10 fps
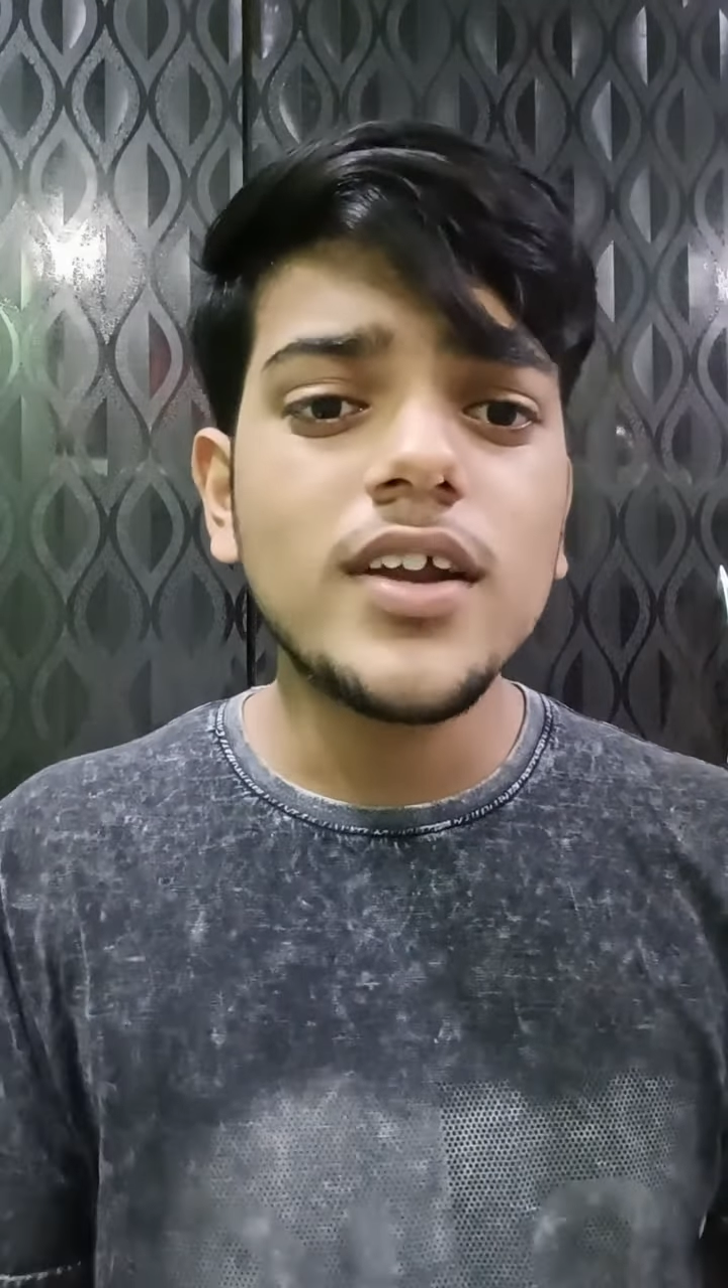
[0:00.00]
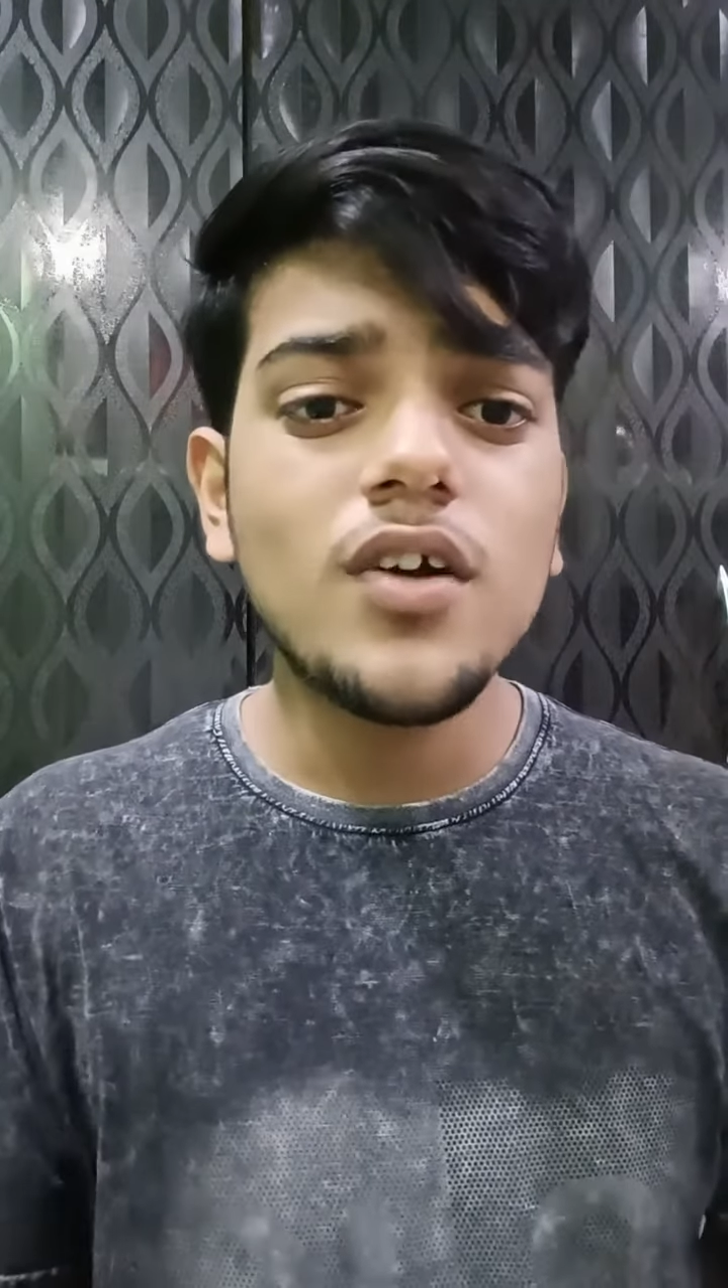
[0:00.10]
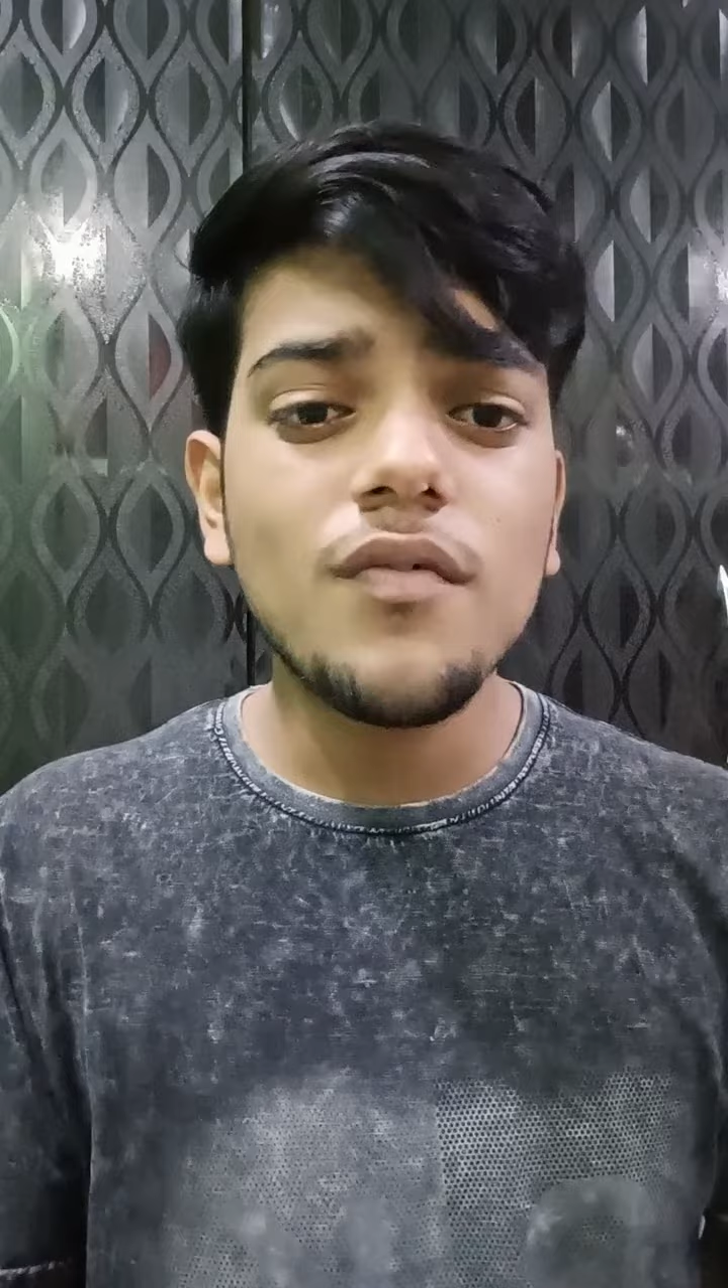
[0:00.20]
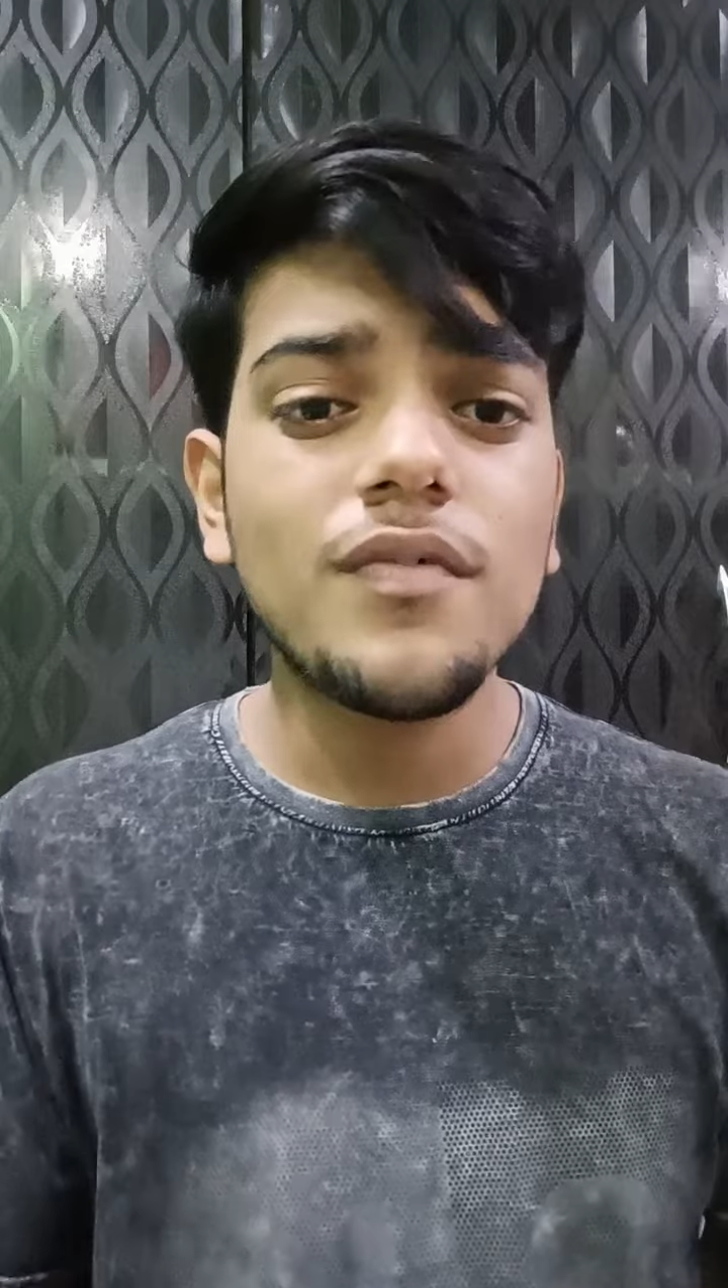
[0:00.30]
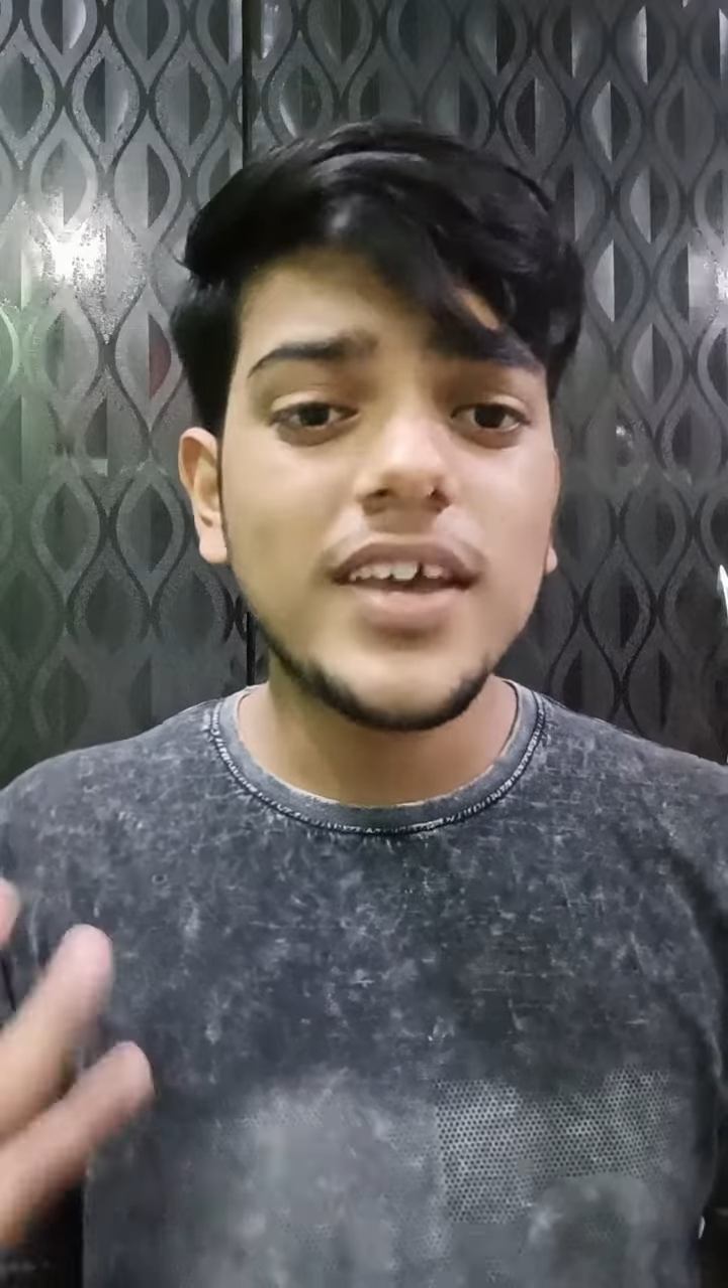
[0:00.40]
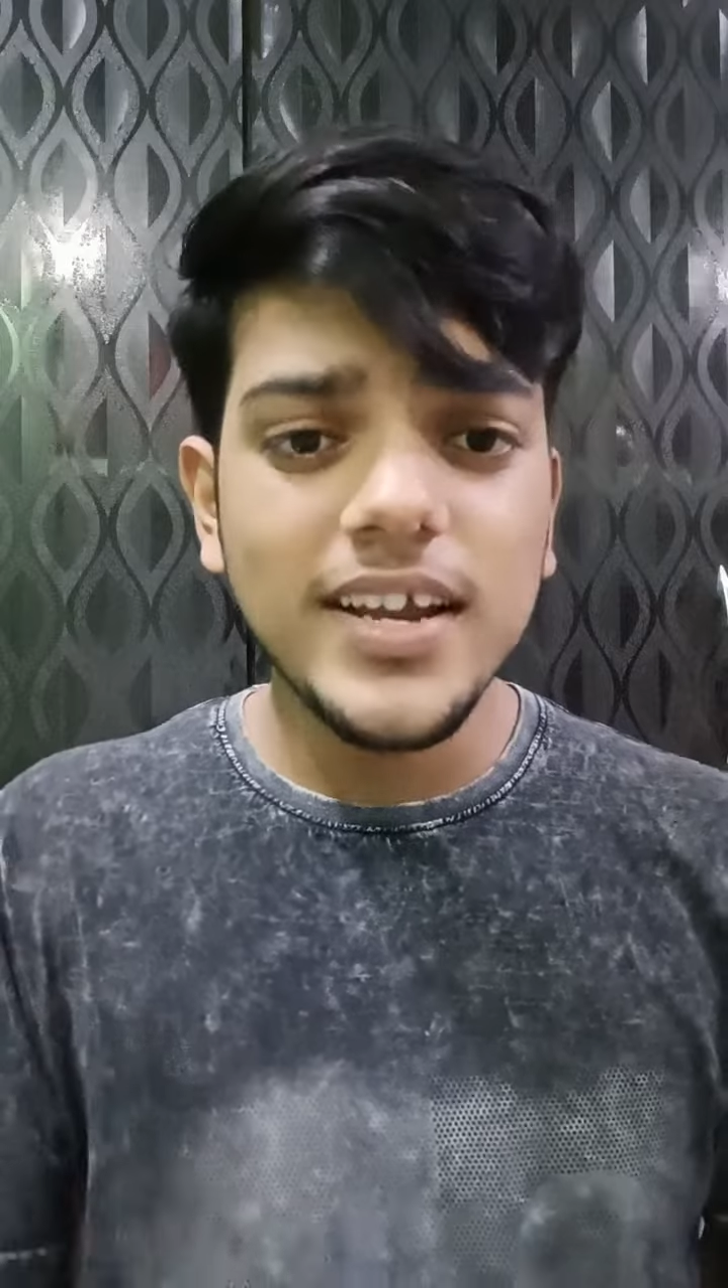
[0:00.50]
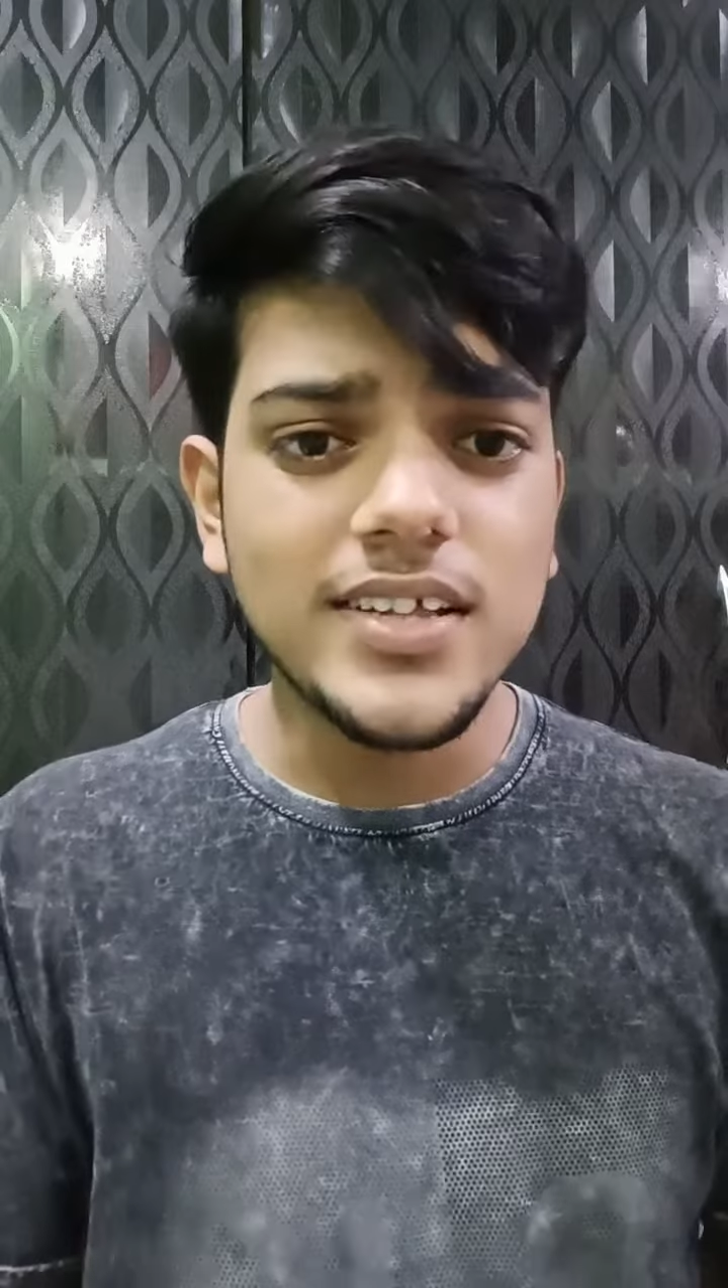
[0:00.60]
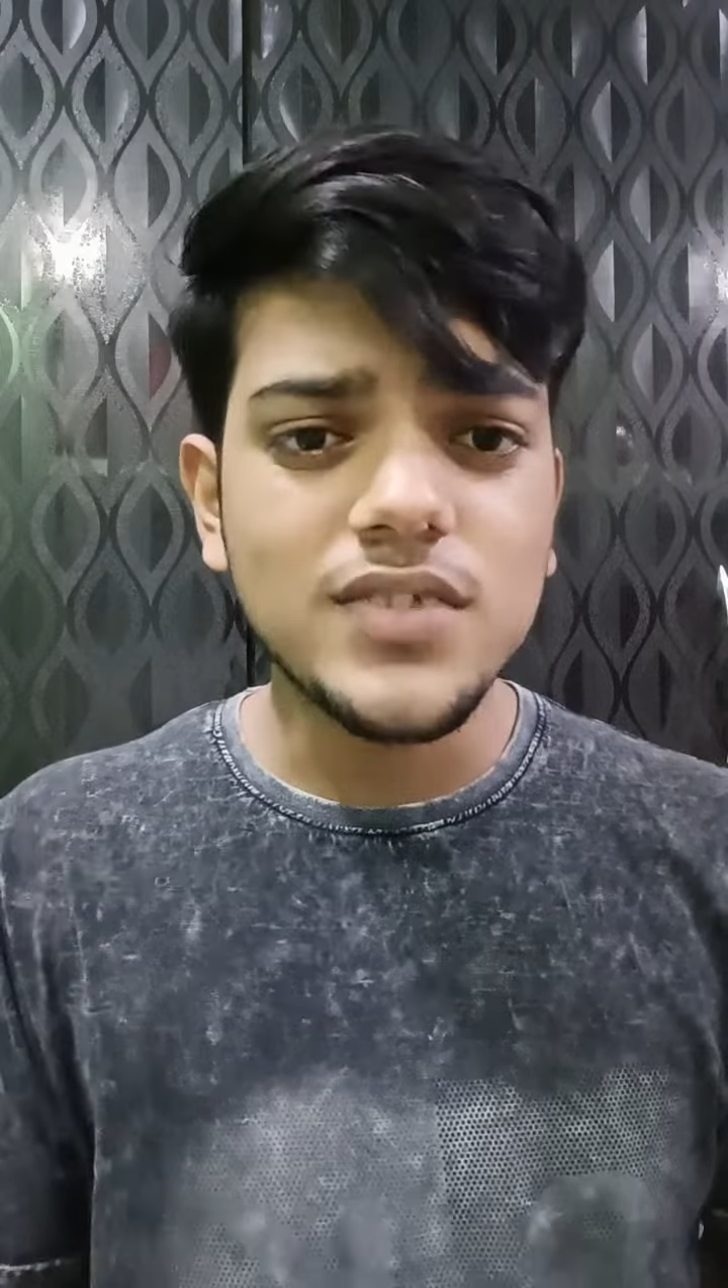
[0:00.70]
of English?